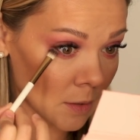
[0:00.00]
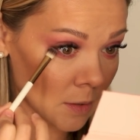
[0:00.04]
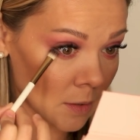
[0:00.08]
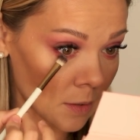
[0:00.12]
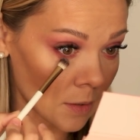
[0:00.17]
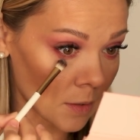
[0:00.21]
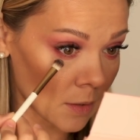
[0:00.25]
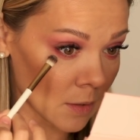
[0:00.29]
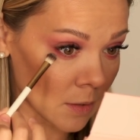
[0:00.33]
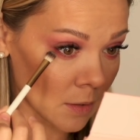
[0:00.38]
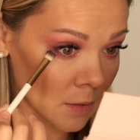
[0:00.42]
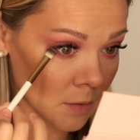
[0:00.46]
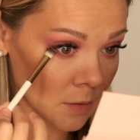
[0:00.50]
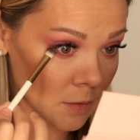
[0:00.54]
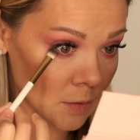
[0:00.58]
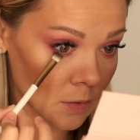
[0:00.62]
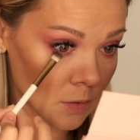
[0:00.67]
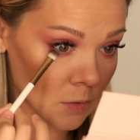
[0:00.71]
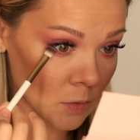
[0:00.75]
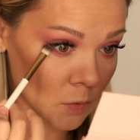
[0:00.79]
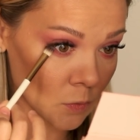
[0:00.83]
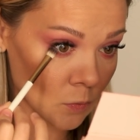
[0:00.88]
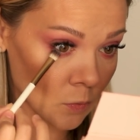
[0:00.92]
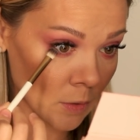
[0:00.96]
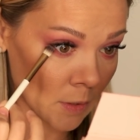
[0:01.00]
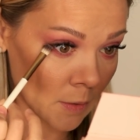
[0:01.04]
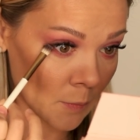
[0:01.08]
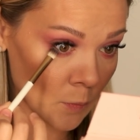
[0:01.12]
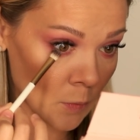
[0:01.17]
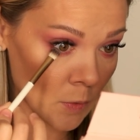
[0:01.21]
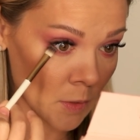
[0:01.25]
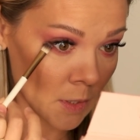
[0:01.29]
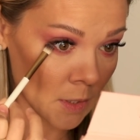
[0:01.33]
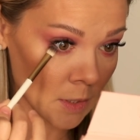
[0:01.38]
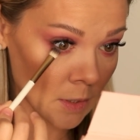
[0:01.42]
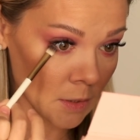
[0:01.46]
and
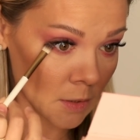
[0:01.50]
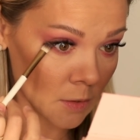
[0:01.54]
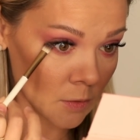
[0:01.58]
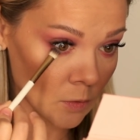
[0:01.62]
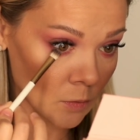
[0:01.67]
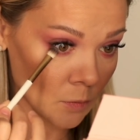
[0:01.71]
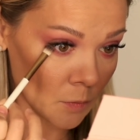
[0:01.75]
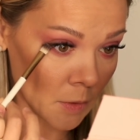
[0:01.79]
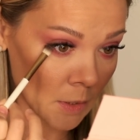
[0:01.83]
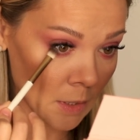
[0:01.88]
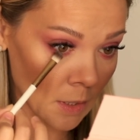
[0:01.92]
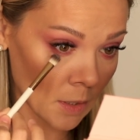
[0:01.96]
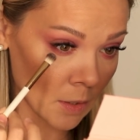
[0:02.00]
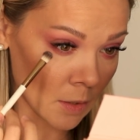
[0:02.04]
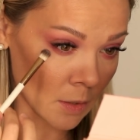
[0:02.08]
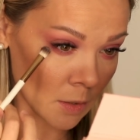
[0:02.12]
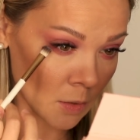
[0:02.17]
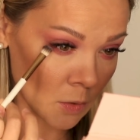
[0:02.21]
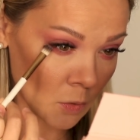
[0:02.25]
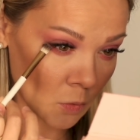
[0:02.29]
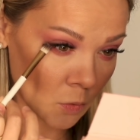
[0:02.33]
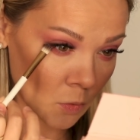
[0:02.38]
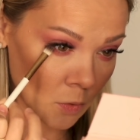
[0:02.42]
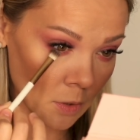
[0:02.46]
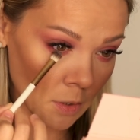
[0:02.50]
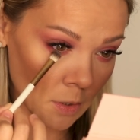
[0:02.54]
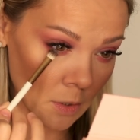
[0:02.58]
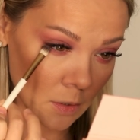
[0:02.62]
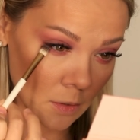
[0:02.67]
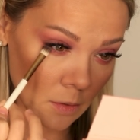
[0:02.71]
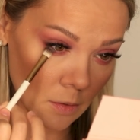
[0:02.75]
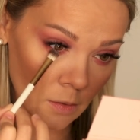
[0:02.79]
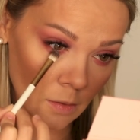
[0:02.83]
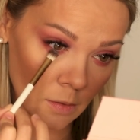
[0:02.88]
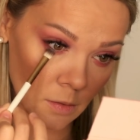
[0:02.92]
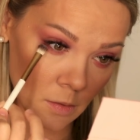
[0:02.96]
swipe this from the outer
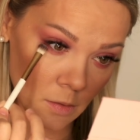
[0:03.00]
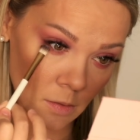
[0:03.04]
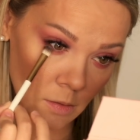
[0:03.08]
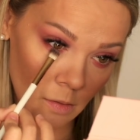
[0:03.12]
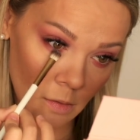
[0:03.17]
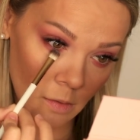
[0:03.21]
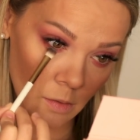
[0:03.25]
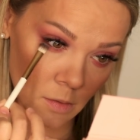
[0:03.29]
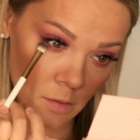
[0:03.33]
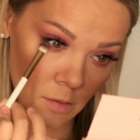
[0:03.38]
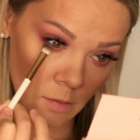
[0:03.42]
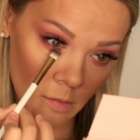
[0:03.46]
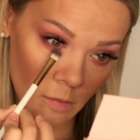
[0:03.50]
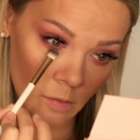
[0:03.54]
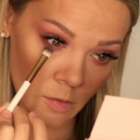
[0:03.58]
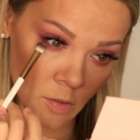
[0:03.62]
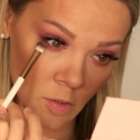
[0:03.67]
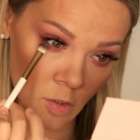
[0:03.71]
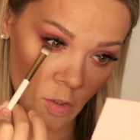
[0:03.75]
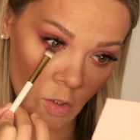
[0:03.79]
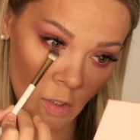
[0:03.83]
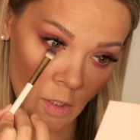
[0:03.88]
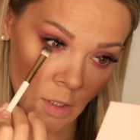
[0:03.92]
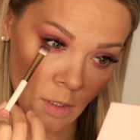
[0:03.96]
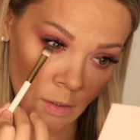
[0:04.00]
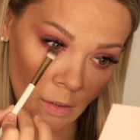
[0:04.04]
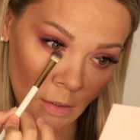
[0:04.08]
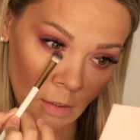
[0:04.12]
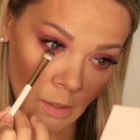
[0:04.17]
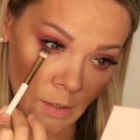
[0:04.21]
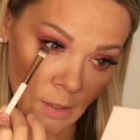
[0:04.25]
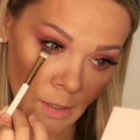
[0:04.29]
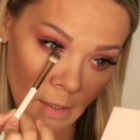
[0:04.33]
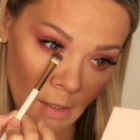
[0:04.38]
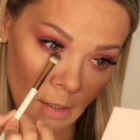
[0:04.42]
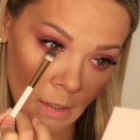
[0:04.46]
corner
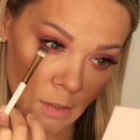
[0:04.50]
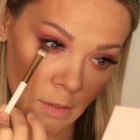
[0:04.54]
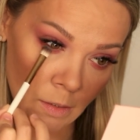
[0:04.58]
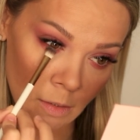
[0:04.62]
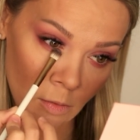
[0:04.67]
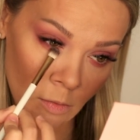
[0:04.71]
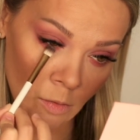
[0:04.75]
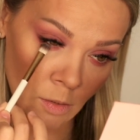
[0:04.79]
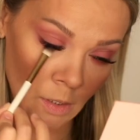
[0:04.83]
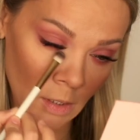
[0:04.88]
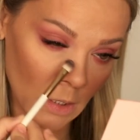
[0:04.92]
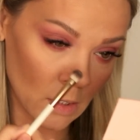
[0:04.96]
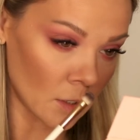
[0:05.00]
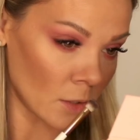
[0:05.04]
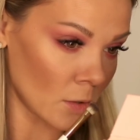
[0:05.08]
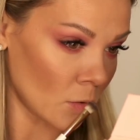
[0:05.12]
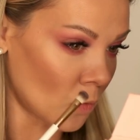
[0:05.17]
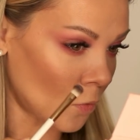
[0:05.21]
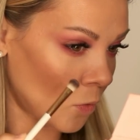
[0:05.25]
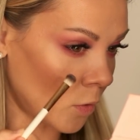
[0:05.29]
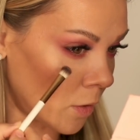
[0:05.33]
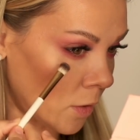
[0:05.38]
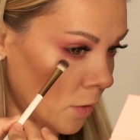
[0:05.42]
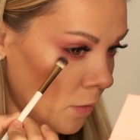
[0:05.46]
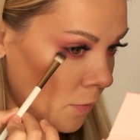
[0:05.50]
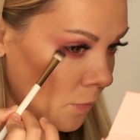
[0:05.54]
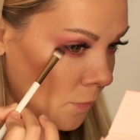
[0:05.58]
gently into the inner corner.